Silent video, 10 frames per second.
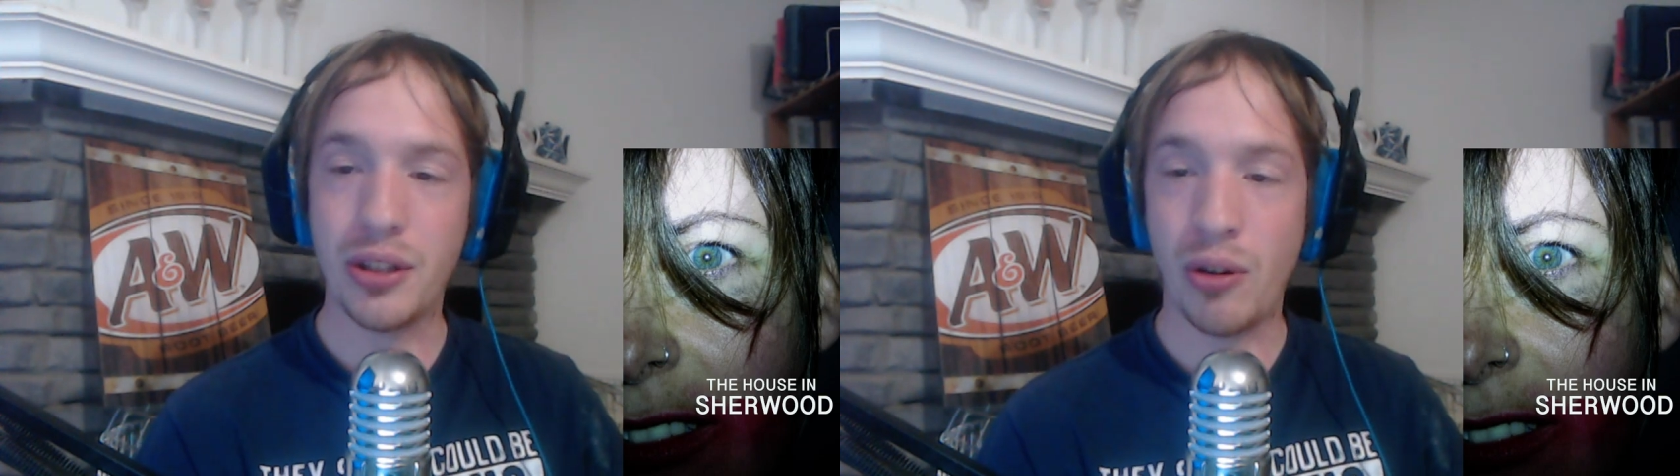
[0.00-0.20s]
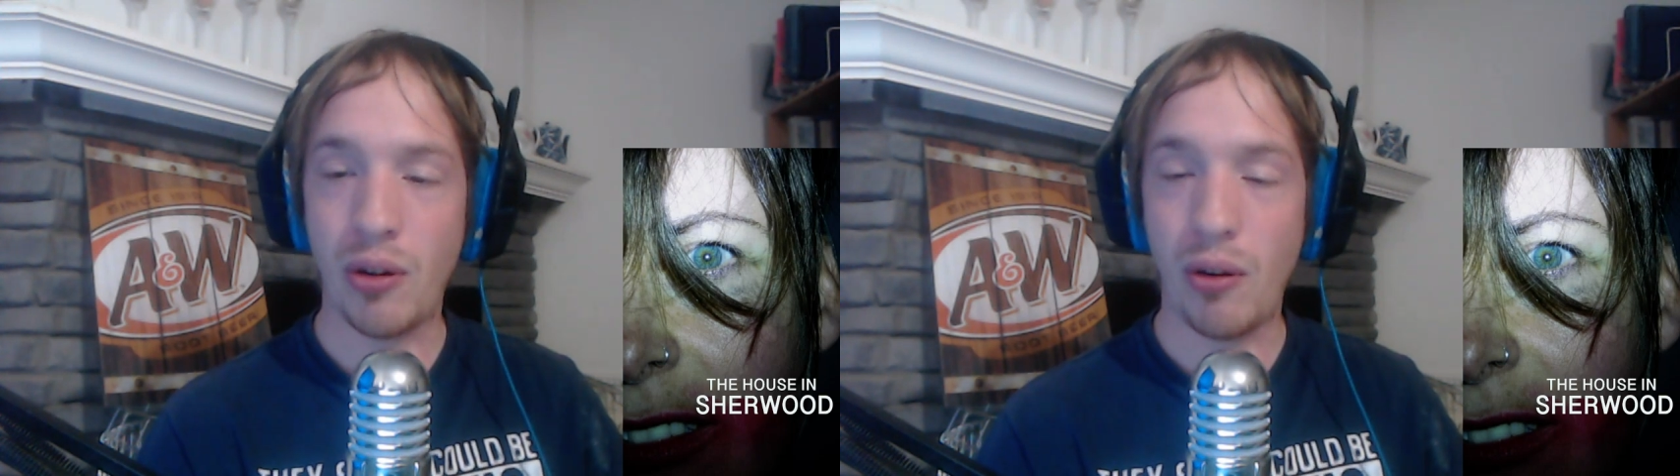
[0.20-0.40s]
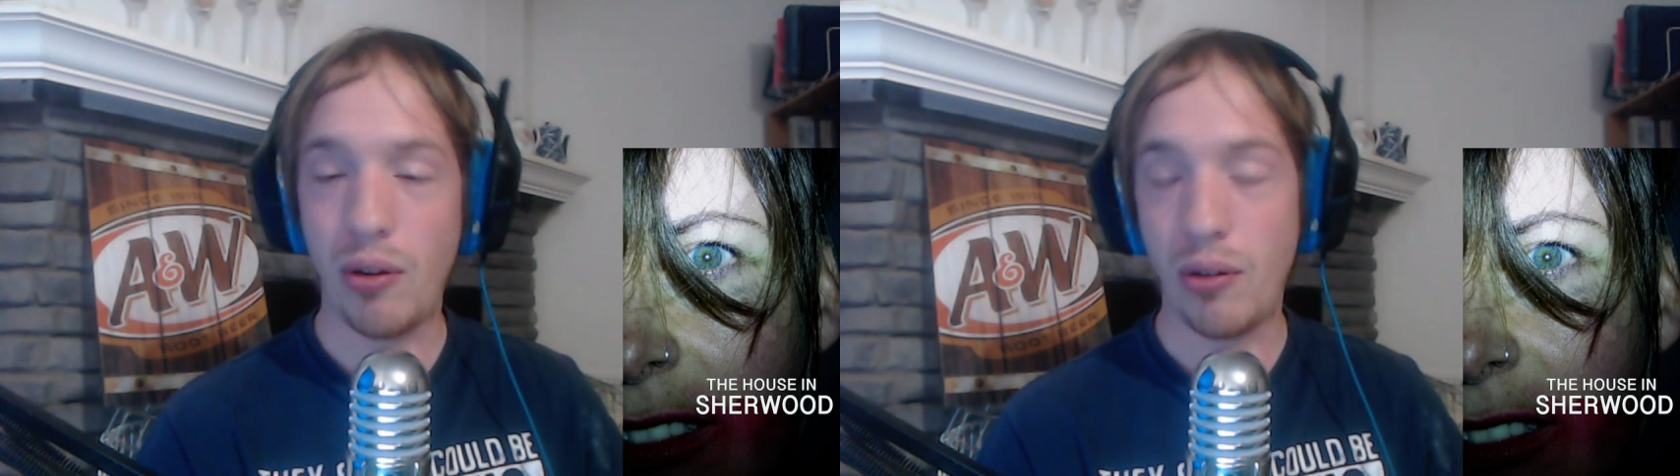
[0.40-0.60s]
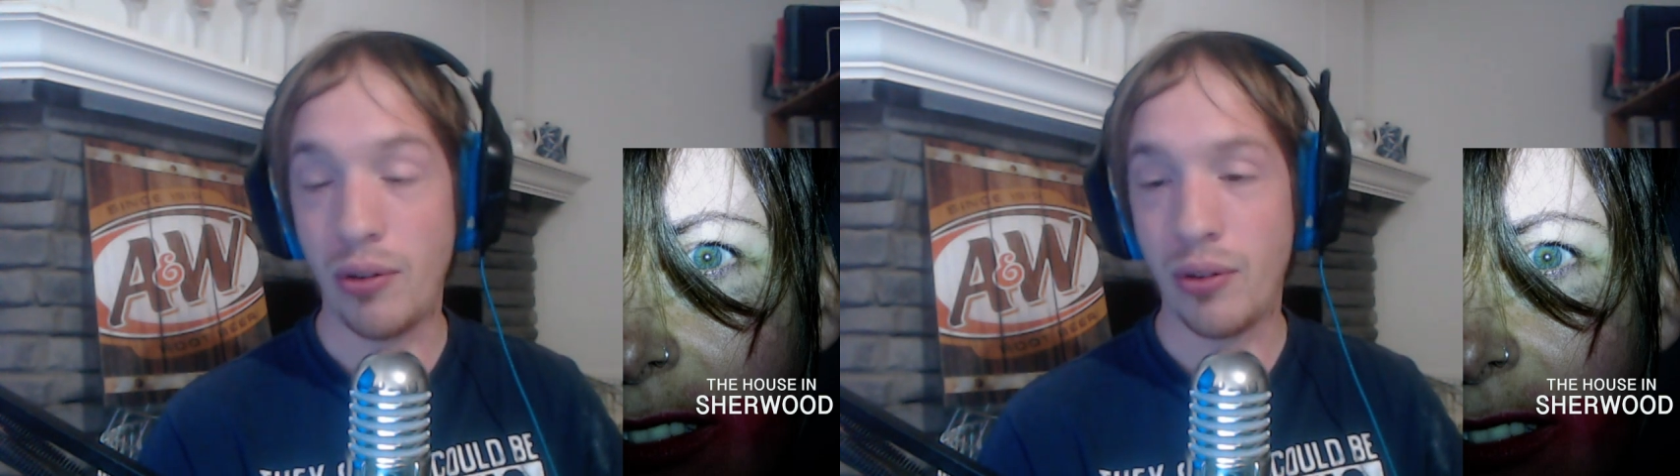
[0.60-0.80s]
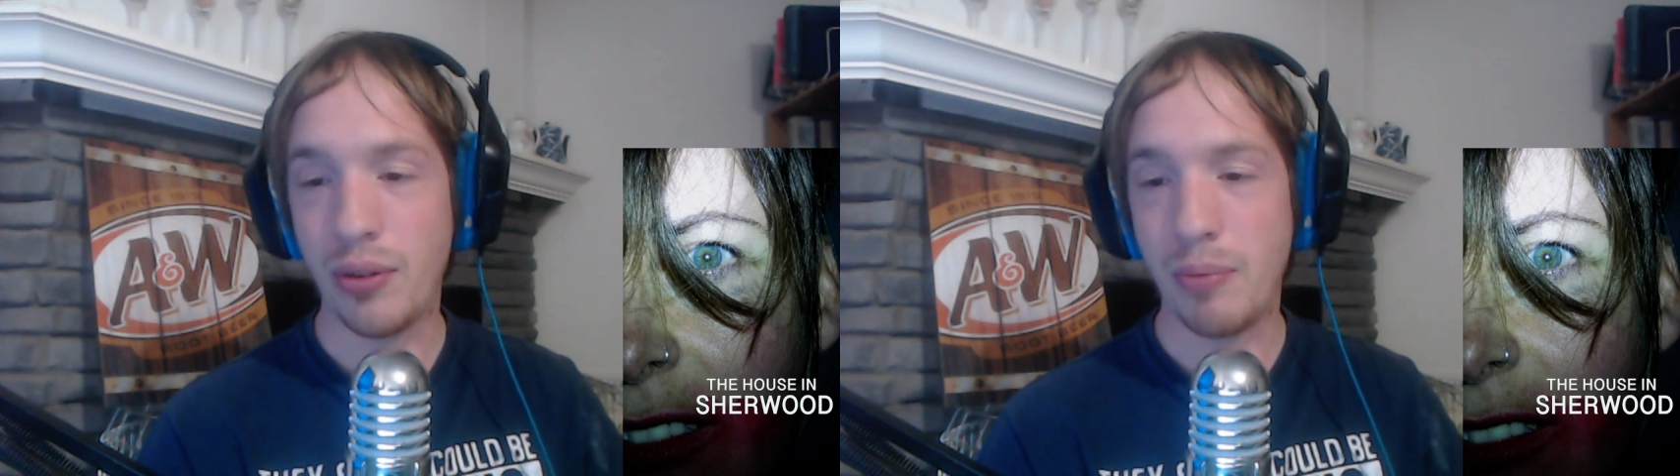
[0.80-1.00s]

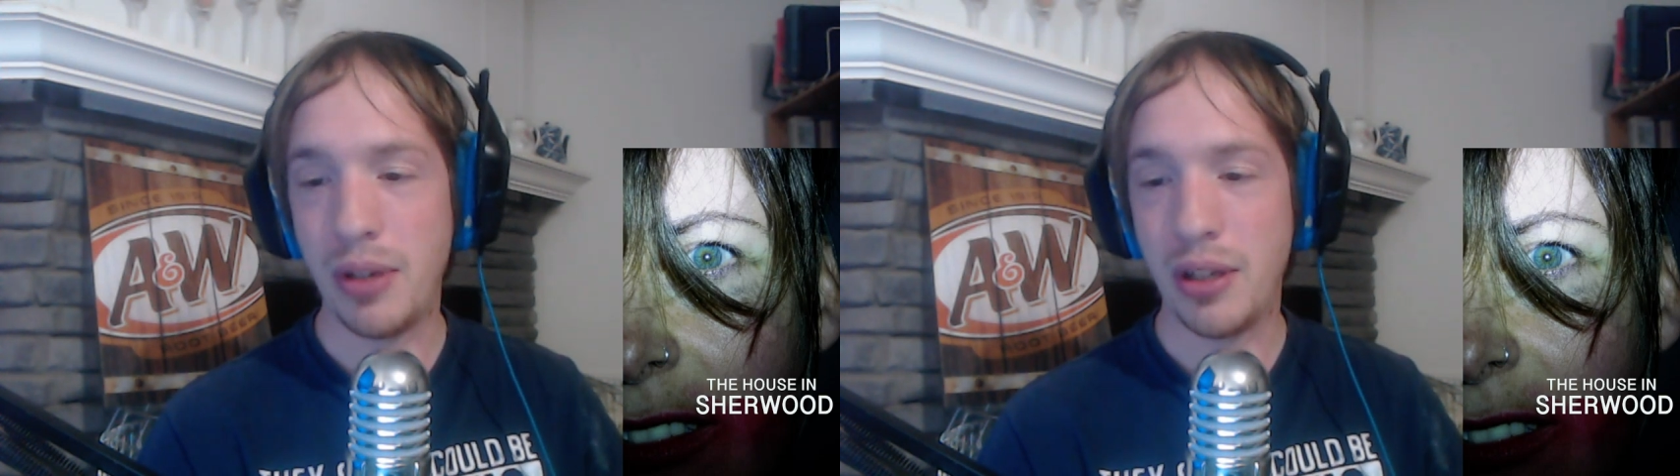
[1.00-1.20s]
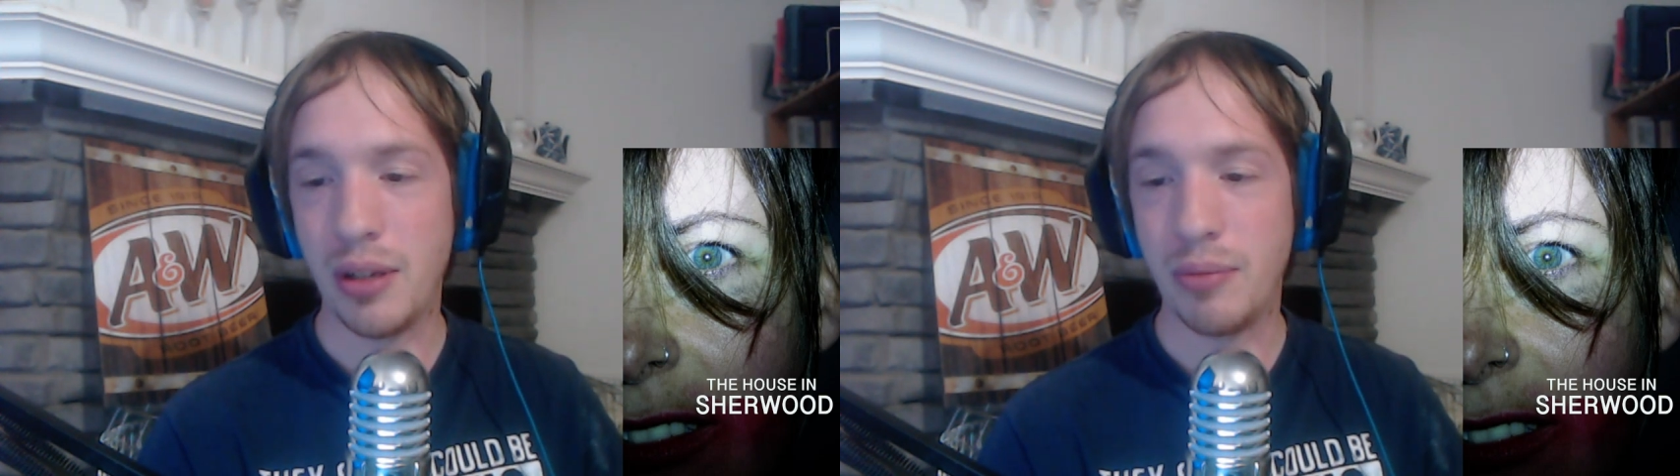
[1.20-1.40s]
call the medium.